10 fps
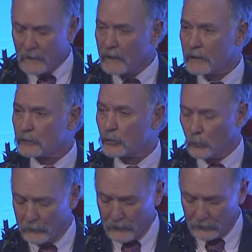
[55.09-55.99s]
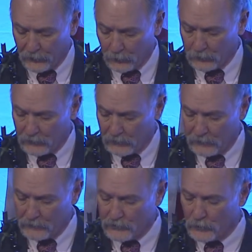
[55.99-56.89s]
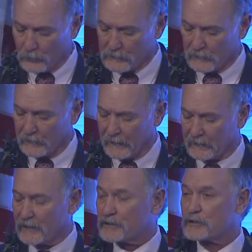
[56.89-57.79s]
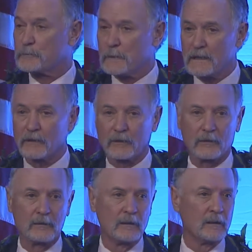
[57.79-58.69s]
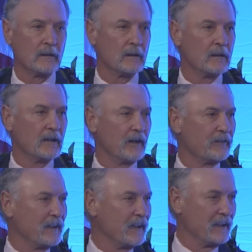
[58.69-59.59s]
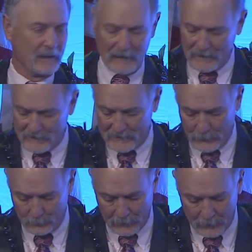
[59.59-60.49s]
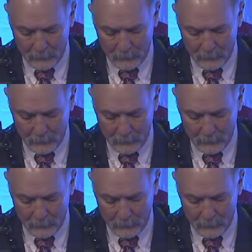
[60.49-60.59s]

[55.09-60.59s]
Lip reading: In 2013, she was elected Speaker of the Assembly.